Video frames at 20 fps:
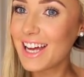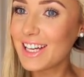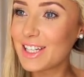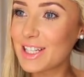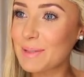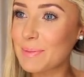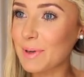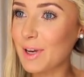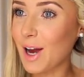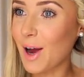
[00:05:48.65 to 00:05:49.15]

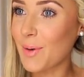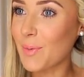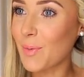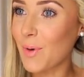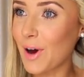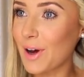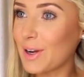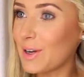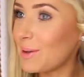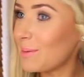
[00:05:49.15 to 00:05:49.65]
just become
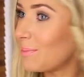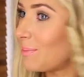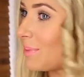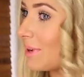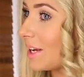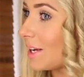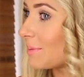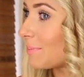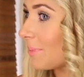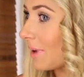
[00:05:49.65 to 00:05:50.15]
one
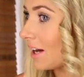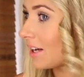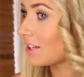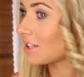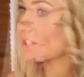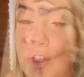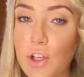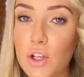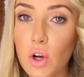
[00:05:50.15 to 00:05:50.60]
big bunch.